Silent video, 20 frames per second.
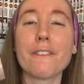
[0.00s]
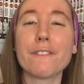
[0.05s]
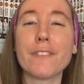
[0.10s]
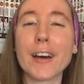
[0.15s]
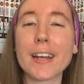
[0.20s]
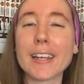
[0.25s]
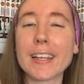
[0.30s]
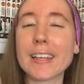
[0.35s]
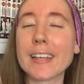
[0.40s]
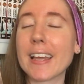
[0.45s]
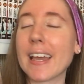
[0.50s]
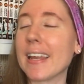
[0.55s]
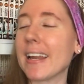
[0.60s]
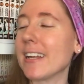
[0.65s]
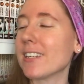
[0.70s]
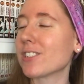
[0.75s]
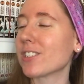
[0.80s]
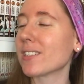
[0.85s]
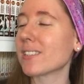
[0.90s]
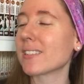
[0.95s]
funny and
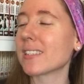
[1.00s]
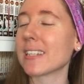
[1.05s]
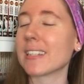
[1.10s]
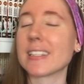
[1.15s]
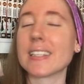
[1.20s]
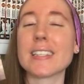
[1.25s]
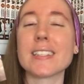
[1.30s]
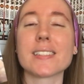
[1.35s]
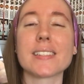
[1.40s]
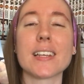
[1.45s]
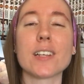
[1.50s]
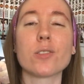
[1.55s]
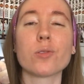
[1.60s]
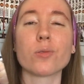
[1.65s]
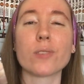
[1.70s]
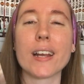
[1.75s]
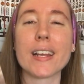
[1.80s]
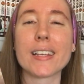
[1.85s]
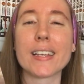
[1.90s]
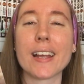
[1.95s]
I just think he is a
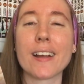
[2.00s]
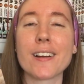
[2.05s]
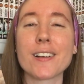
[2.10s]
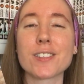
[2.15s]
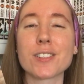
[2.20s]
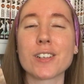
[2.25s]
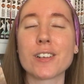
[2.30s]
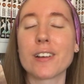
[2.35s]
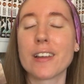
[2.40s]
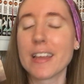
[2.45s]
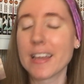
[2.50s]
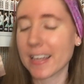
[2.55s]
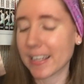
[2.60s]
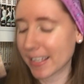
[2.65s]
great character.